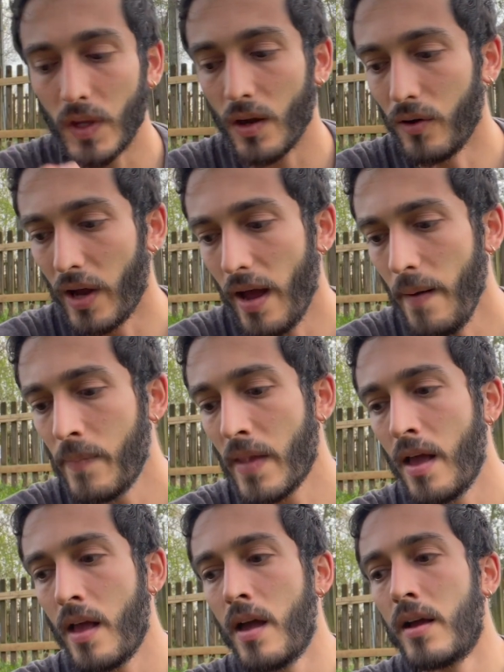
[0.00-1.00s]
Okay?
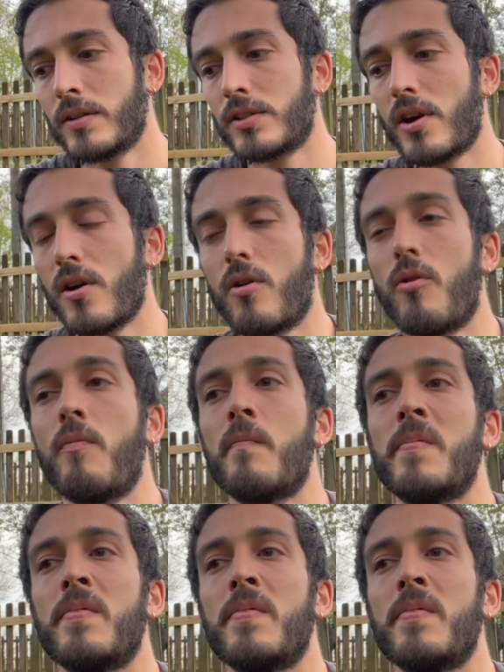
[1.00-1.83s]
So